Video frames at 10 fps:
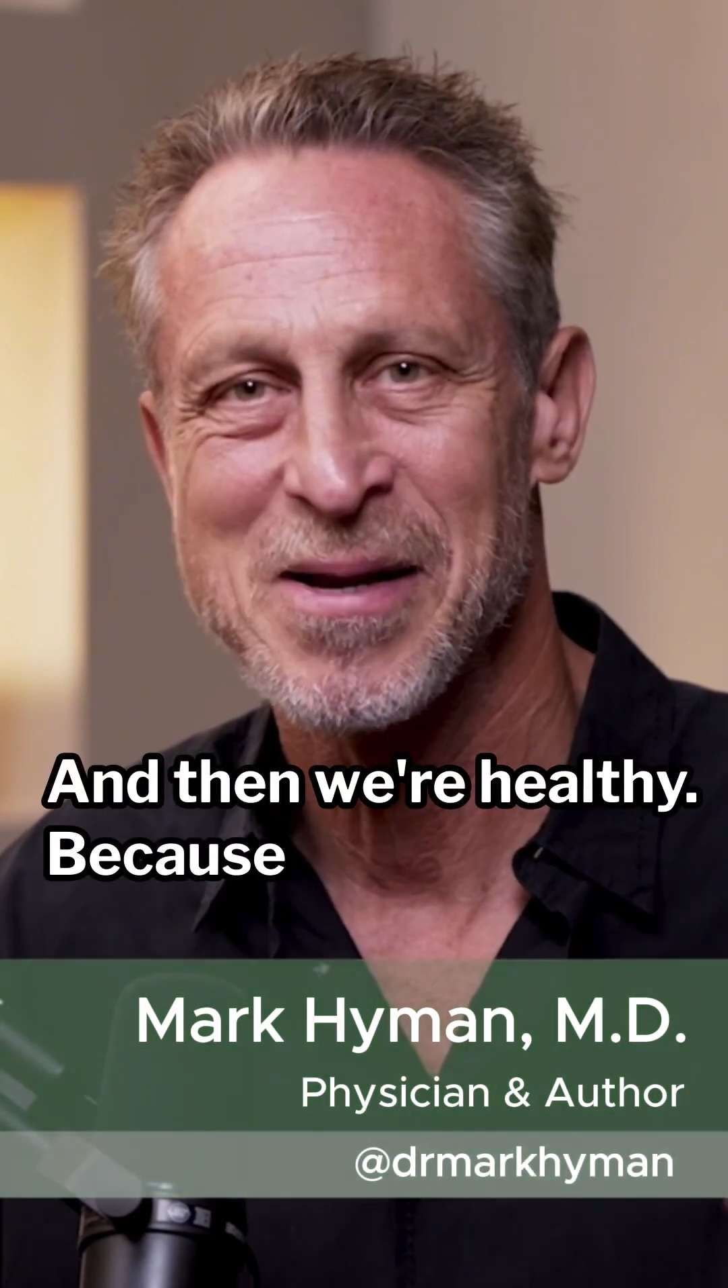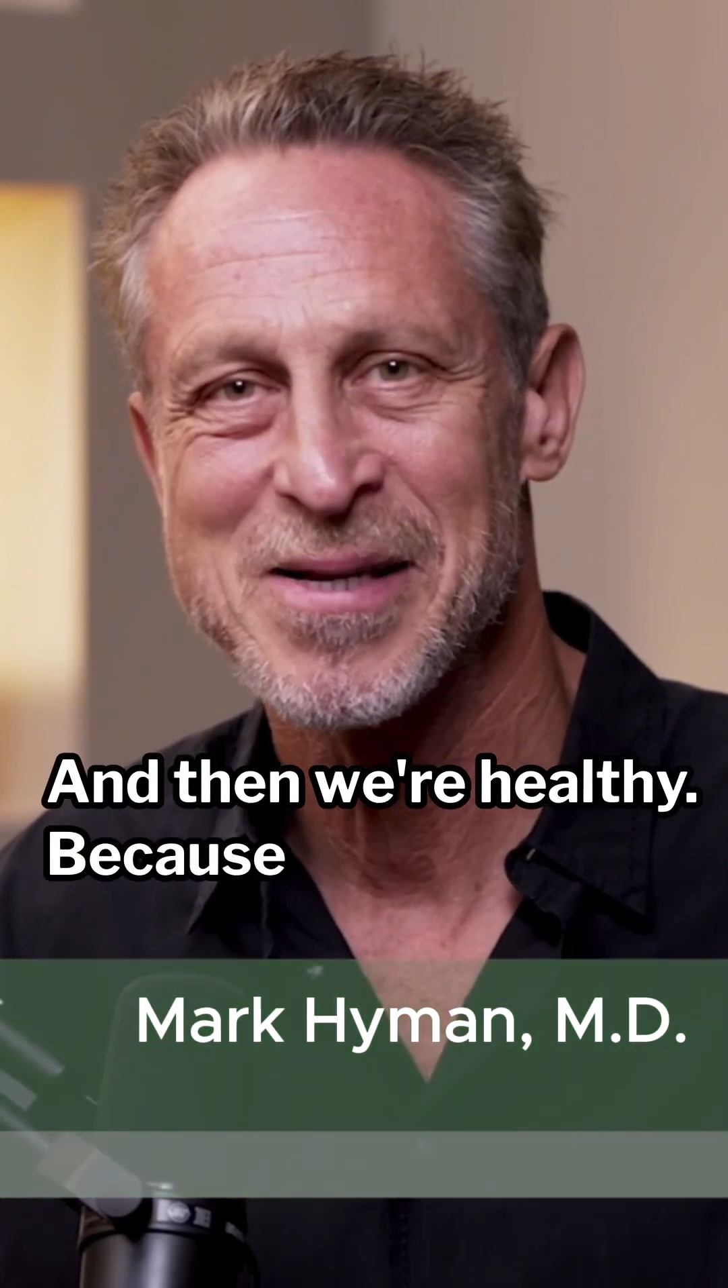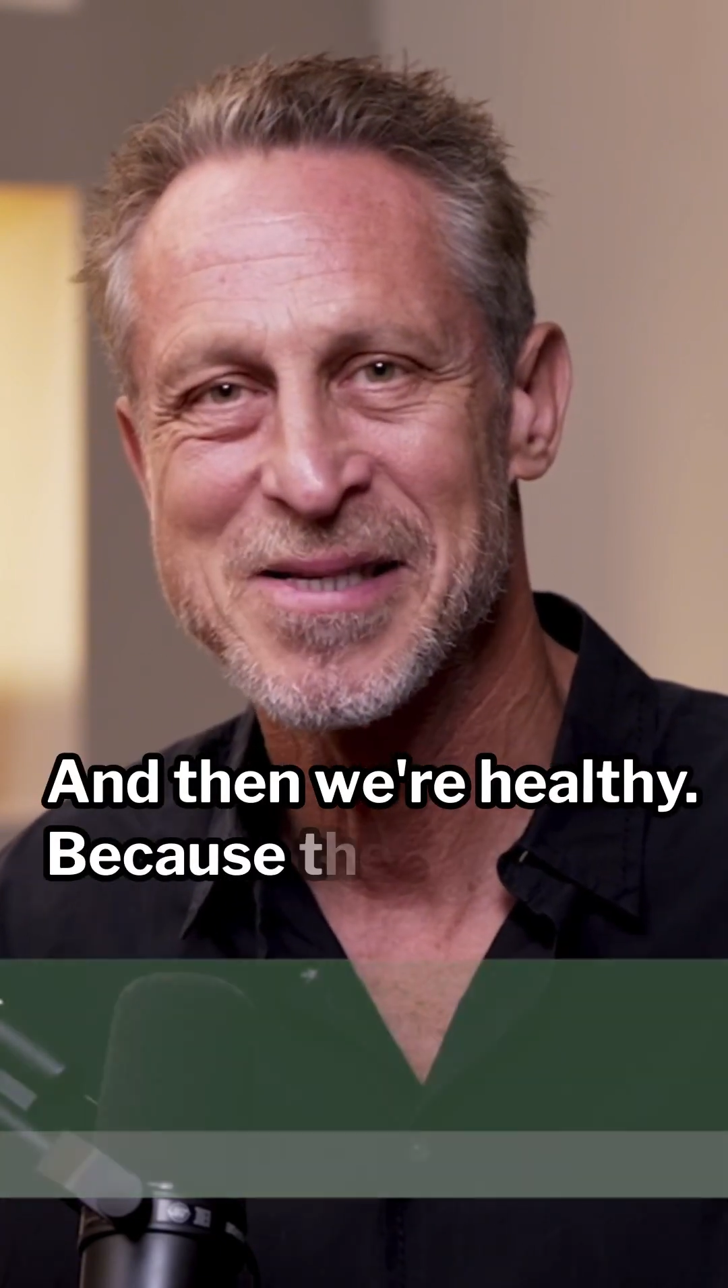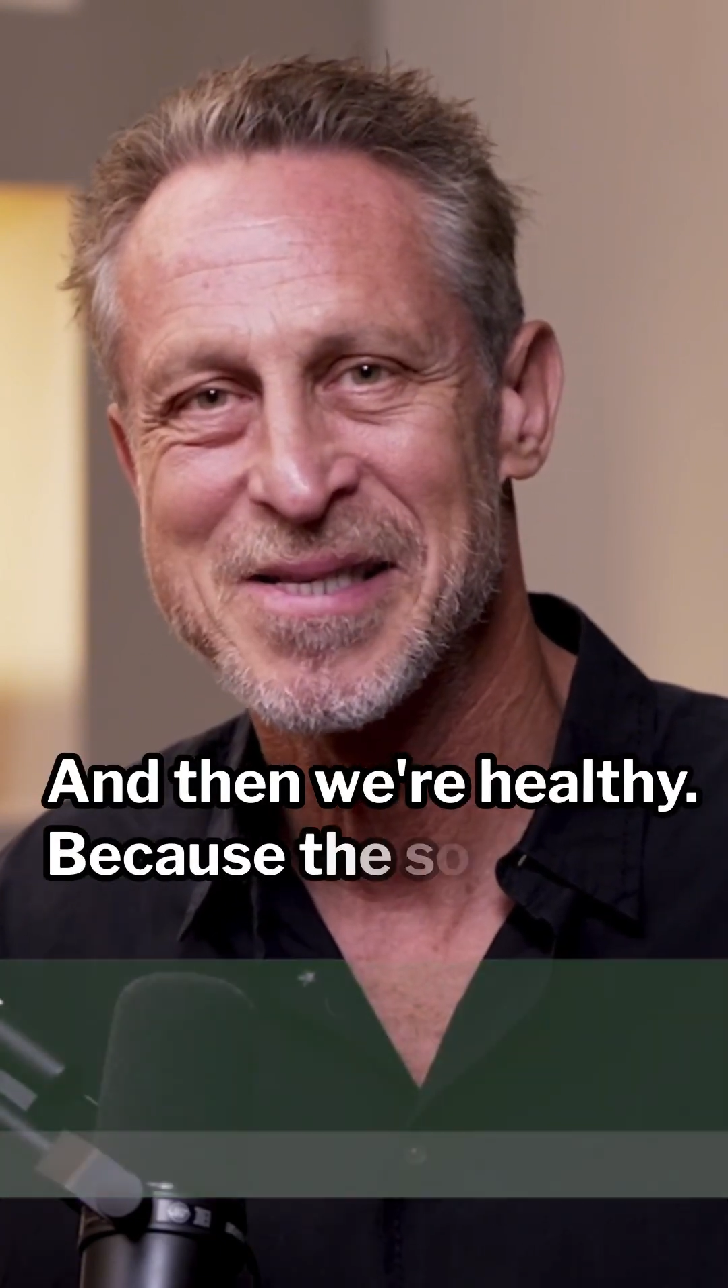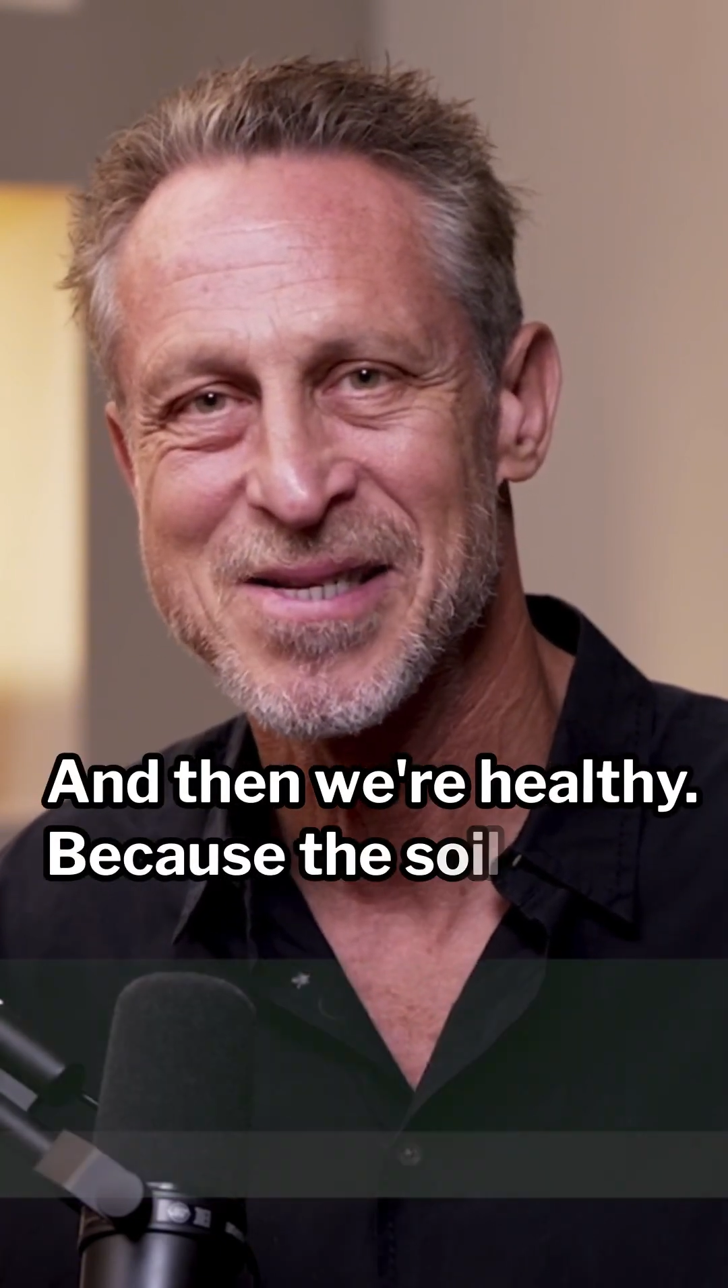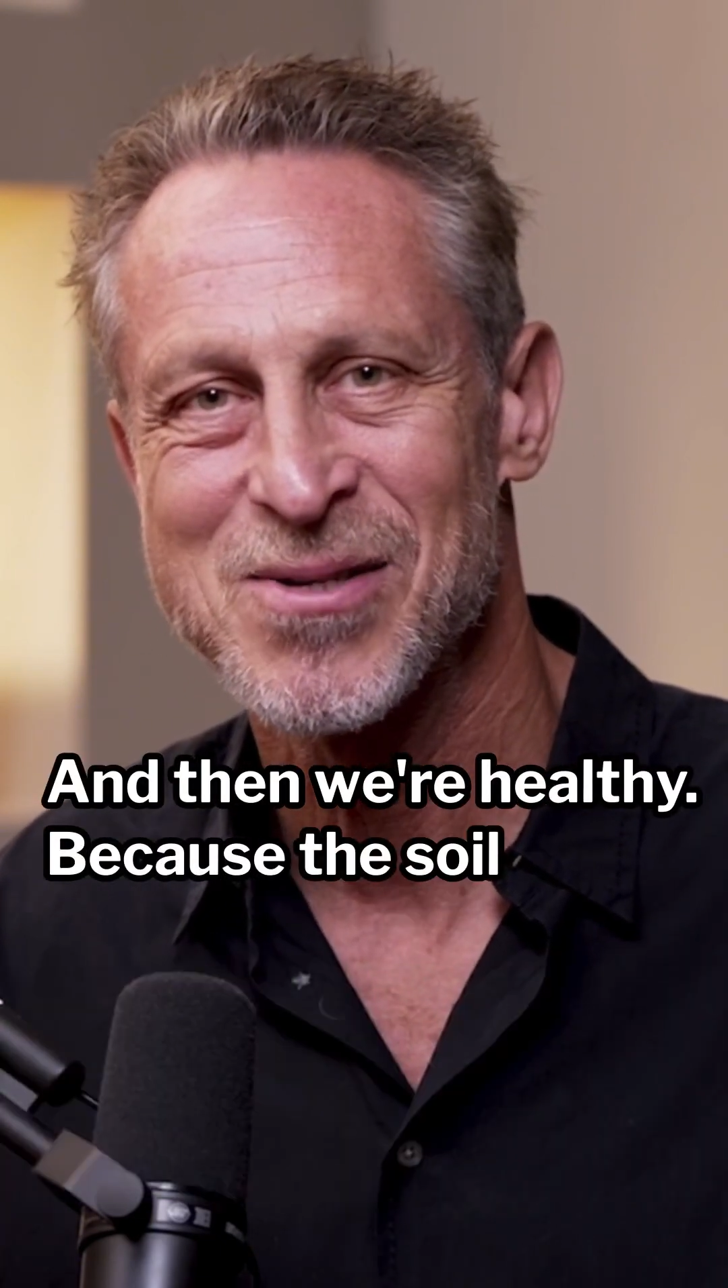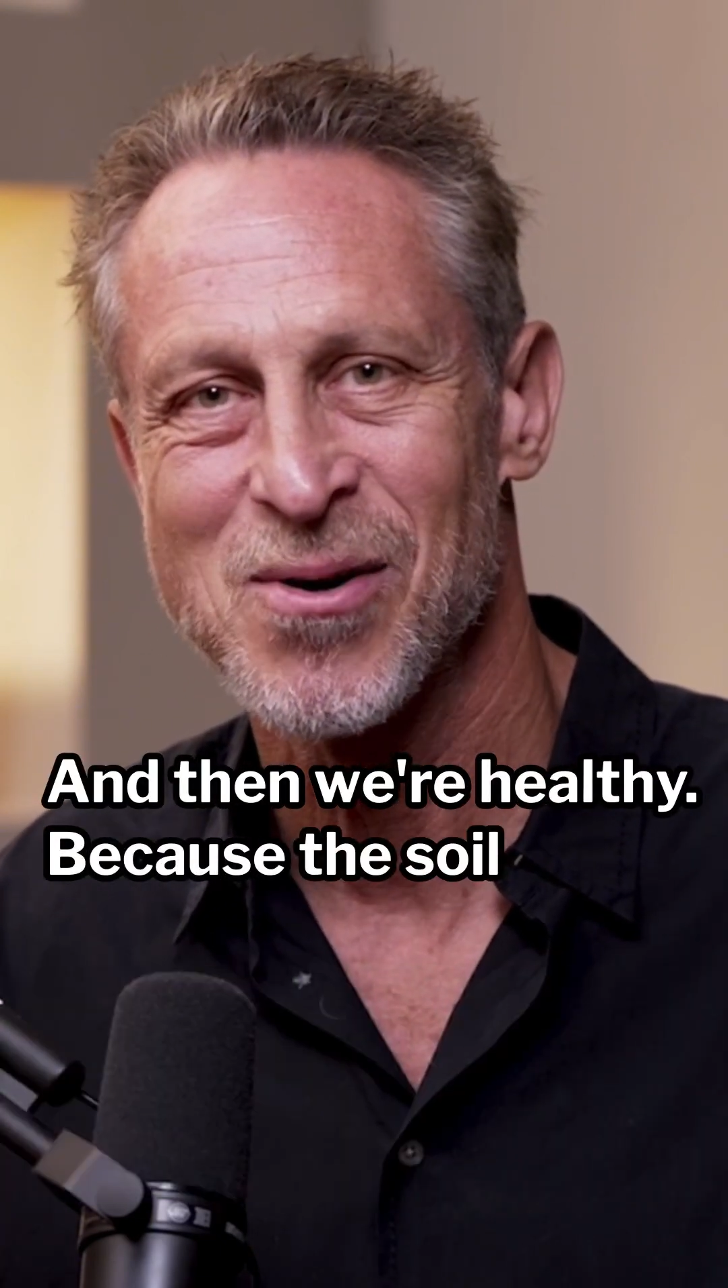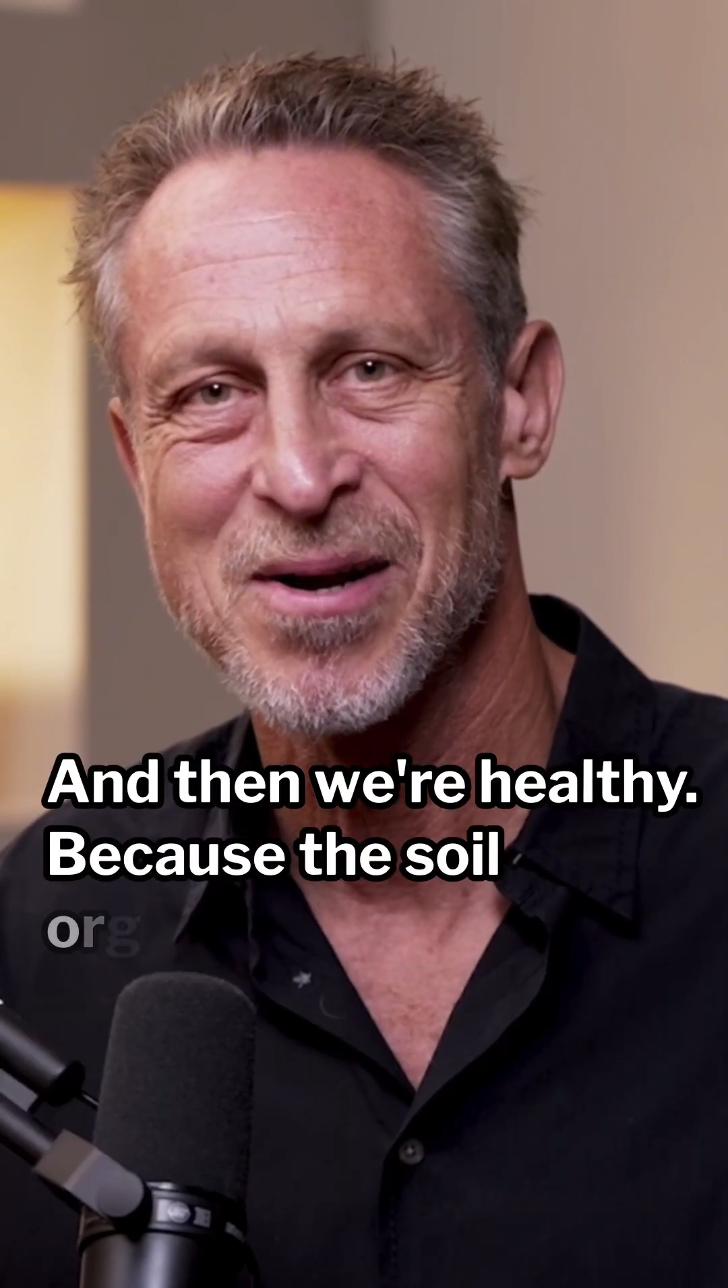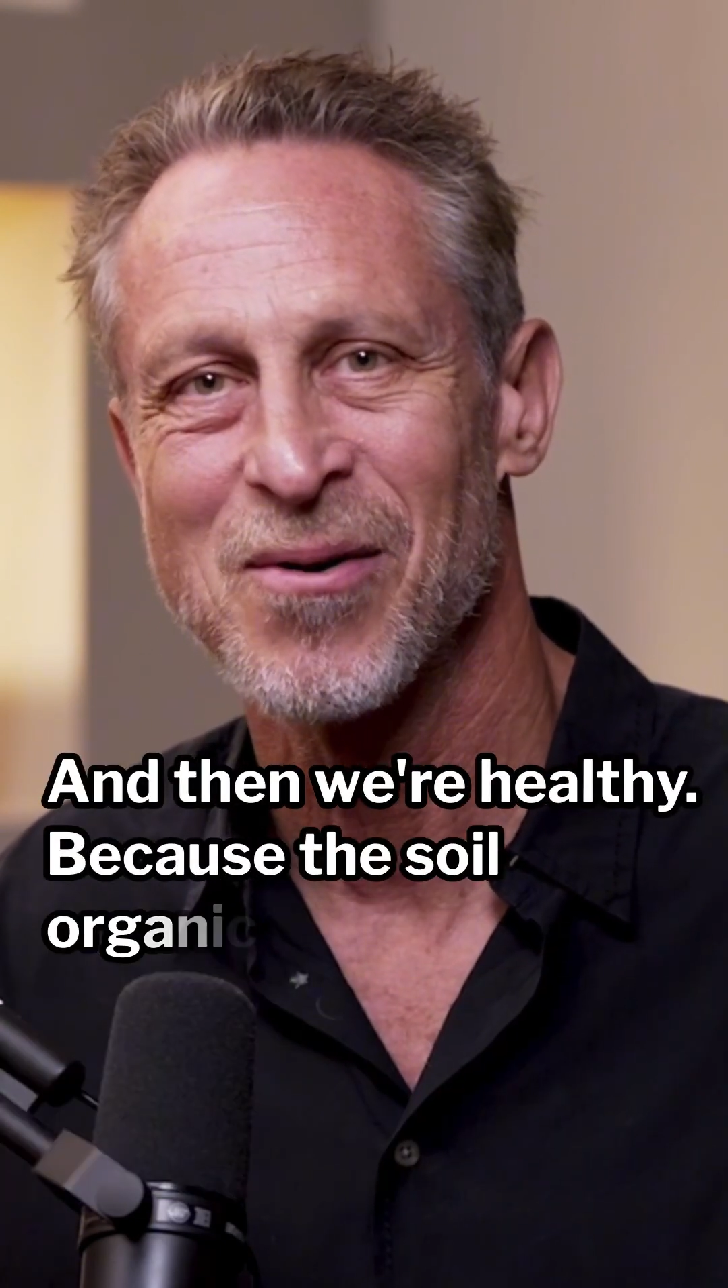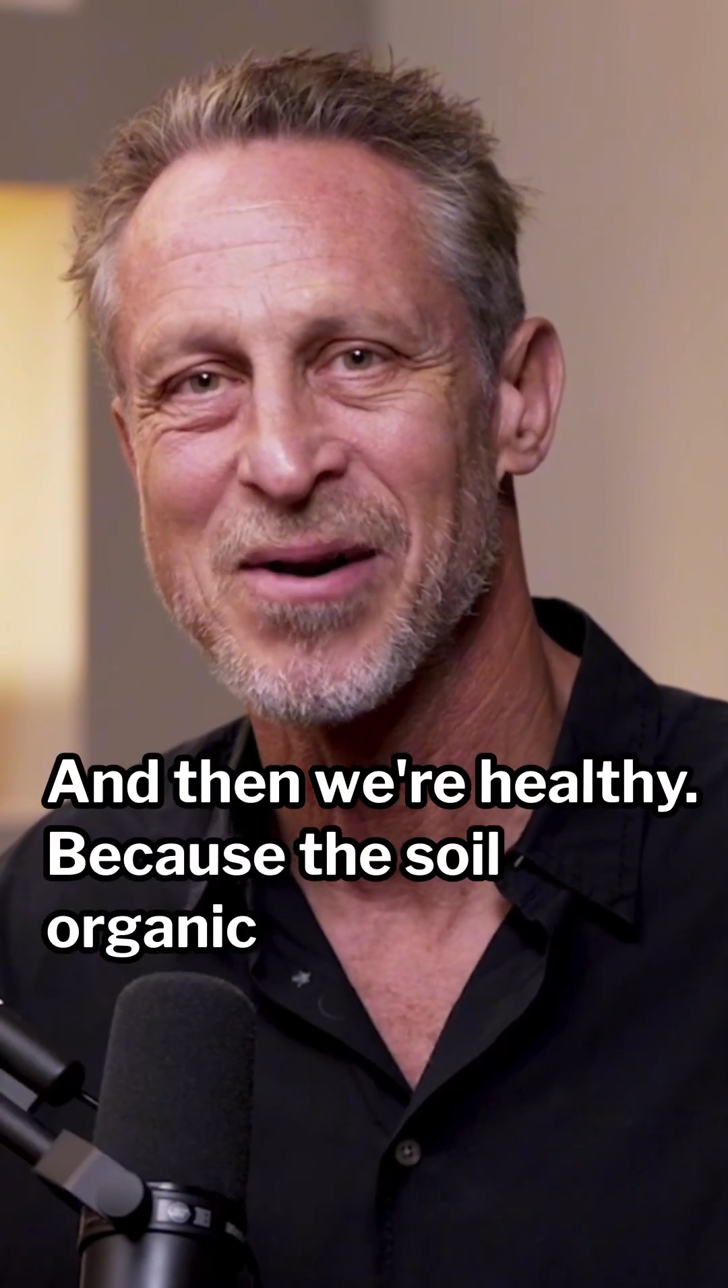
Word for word: because the soil